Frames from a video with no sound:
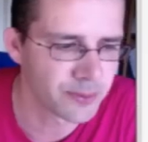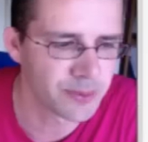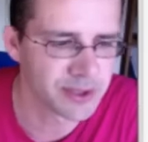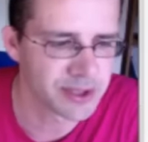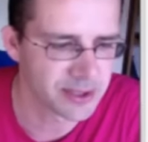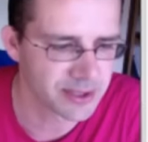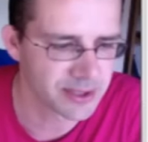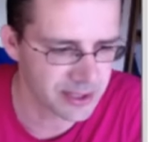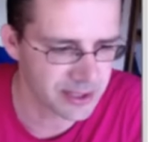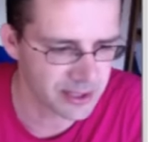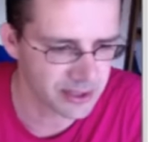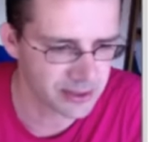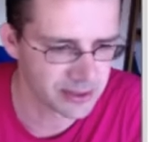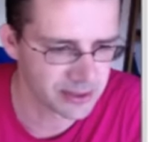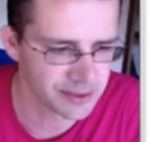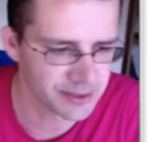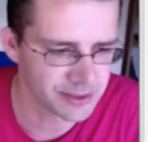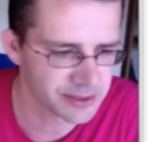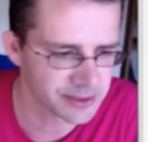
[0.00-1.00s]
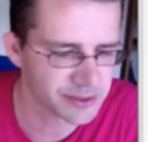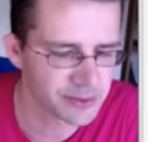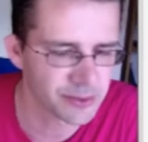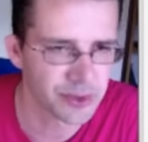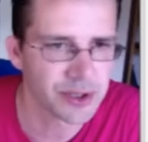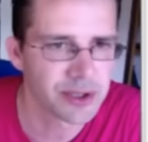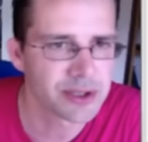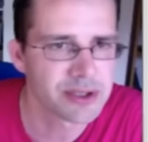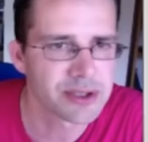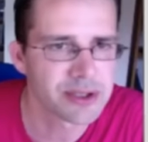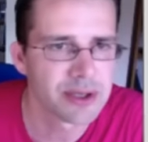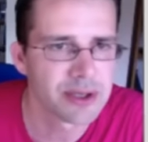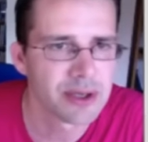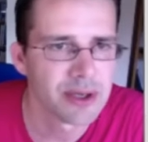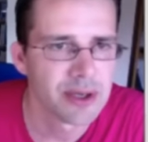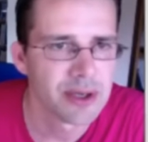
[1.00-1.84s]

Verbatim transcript: which is clearly the strongest.